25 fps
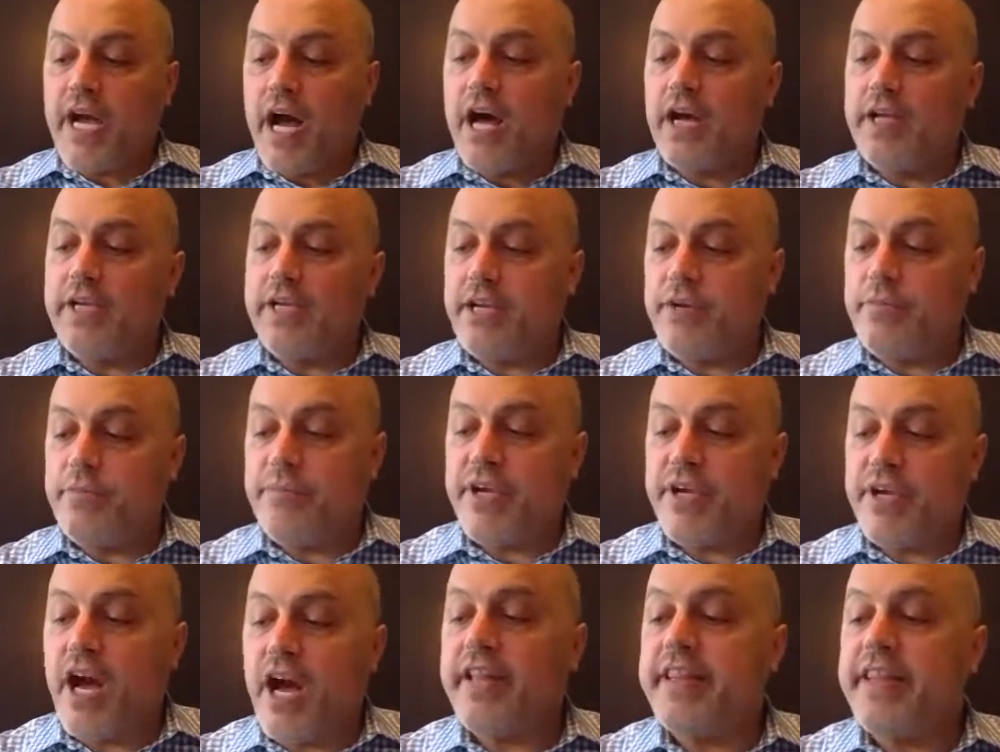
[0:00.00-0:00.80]

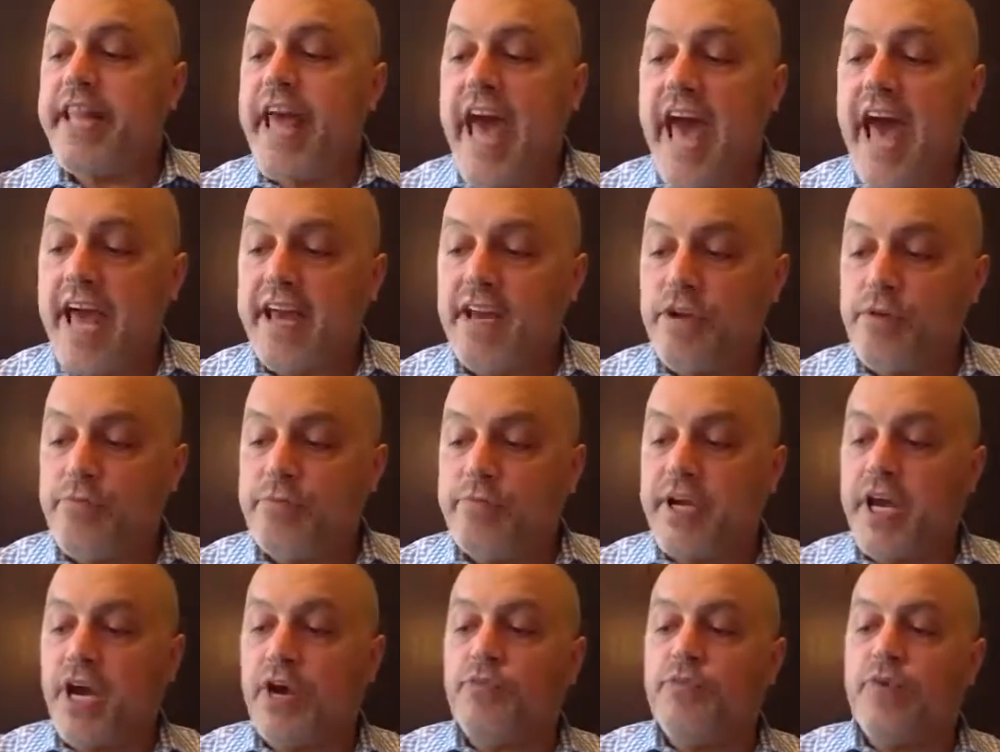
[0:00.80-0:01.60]
beyond
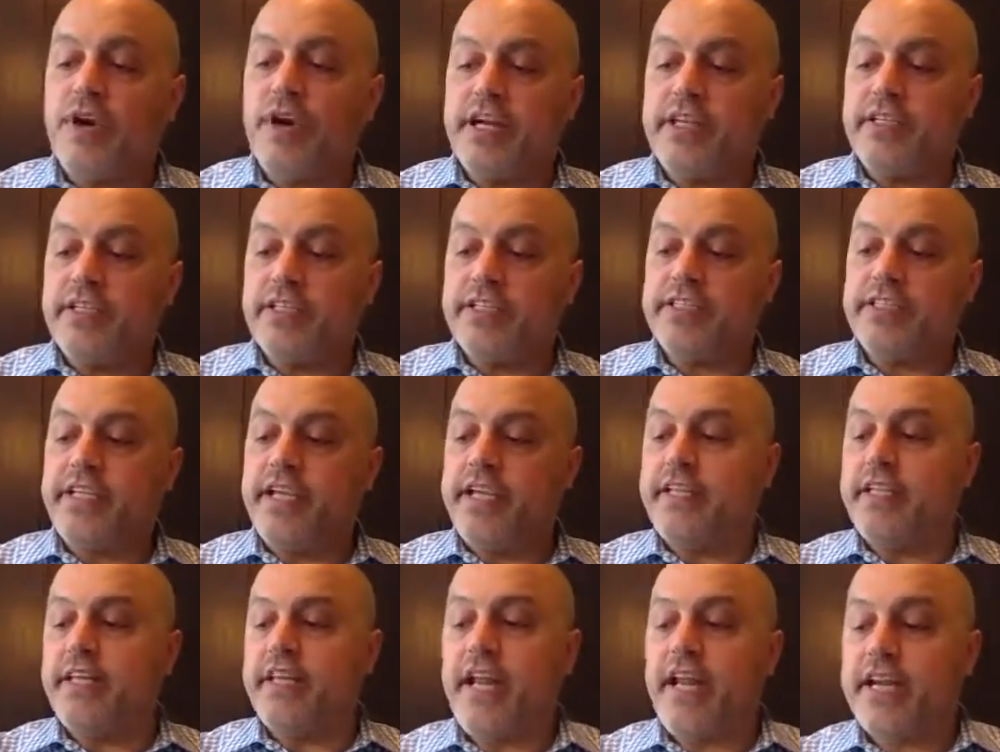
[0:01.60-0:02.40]
that and beyond what I
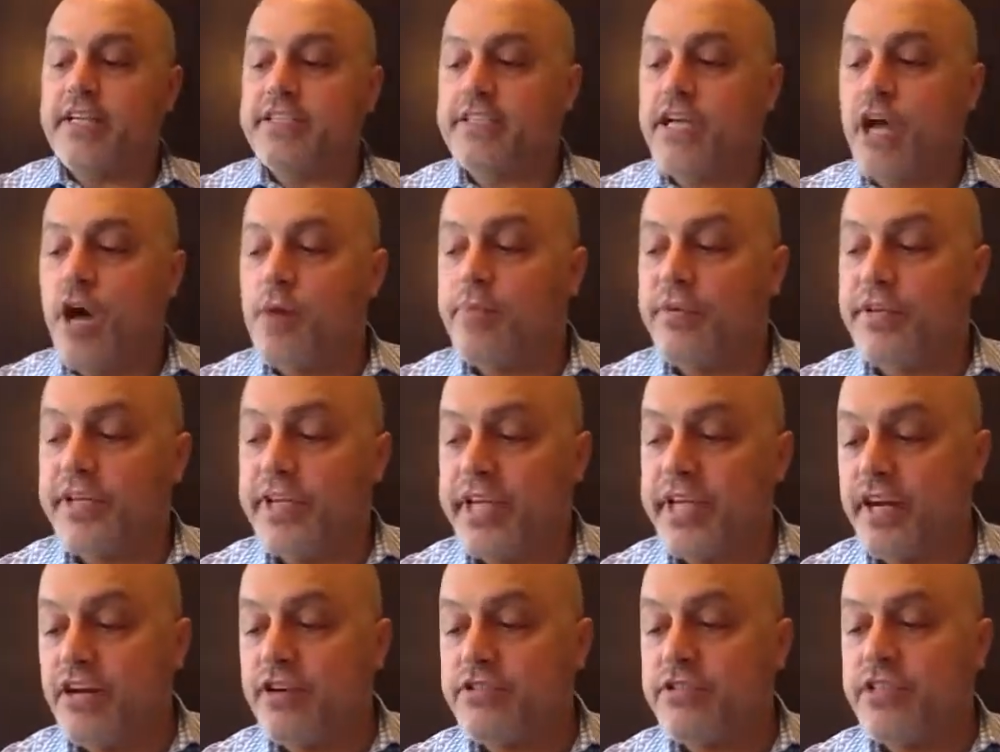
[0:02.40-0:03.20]
see in the next
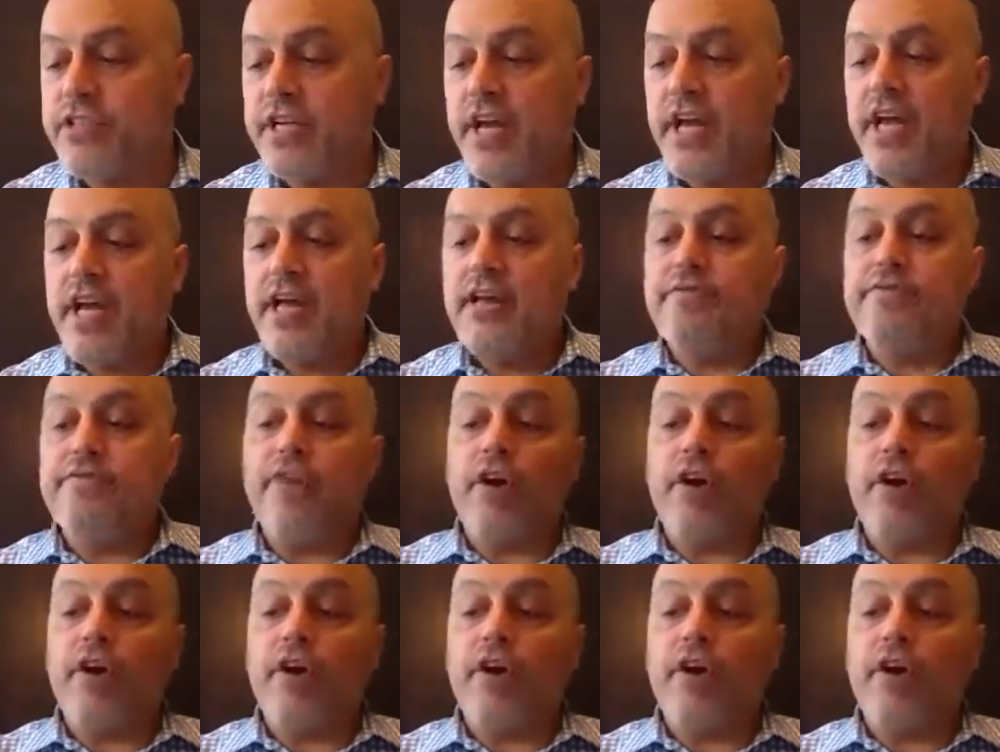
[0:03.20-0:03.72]
couple of years,